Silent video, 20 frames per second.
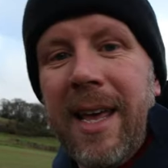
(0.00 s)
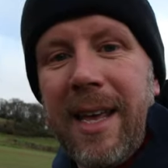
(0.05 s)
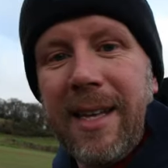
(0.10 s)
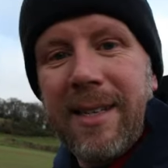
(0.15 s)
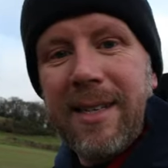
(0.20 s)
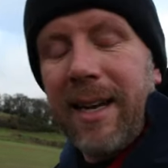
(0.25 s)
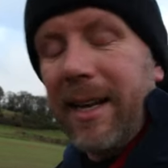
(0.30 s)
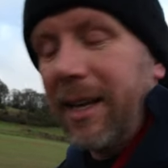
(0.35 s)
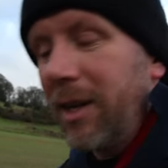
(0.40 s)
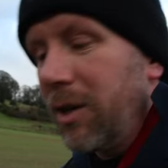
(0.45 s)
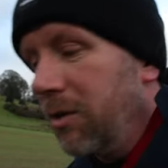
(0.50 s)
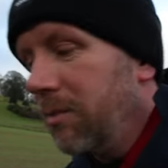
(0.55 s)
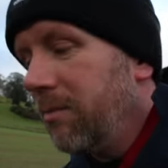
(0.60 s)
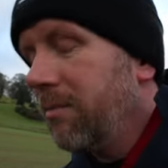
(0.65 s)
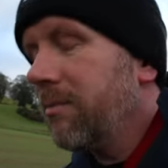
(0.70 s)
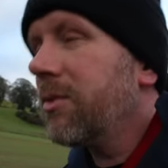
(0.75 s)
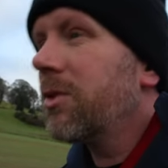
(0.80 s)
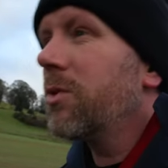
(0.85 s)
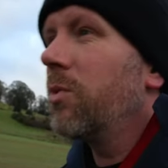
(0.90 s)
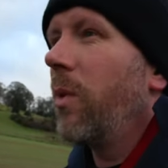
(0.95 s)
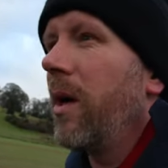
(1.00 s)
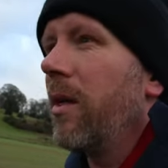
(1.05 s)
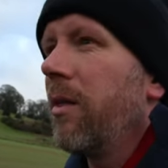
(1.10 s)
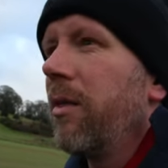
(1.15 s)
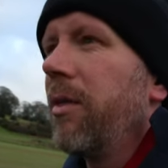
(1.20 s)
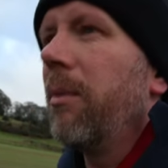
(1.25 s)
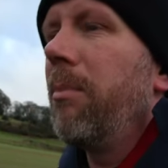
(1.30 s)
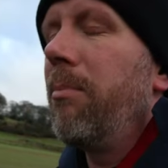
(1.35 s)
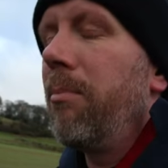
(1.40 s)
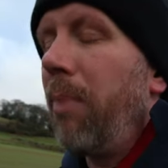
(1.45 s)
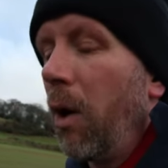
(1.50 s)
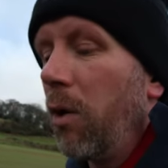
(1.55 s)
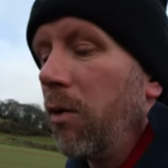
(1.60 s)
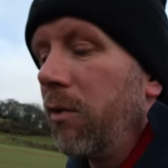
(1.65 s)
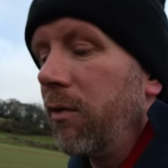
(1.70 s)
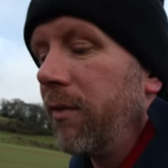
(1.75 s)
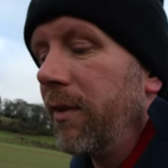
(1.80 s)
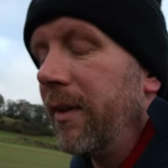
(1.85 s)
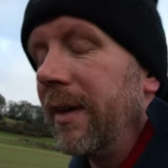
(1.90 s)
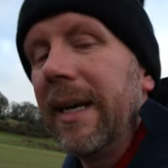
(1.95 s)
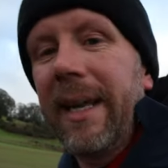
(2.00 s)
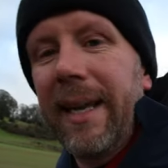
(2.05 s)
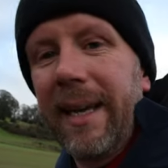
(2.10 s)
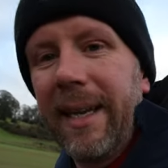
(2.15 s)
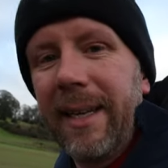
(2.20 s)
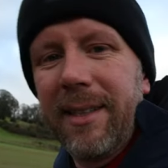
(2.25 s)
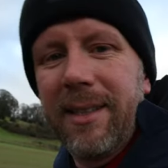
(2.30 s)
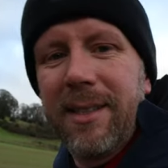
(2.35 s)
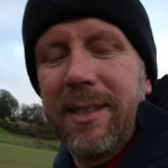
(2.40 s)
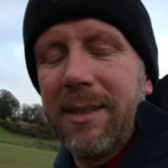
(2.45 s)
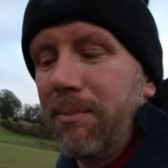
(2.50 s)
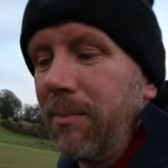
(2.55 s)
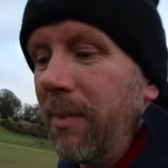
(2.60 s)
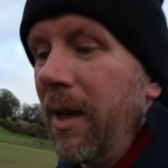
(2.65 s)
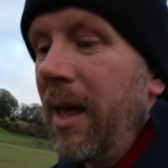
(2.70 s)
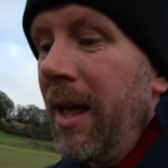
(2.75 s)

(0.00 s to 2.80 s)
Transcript: is that it comes with both leads.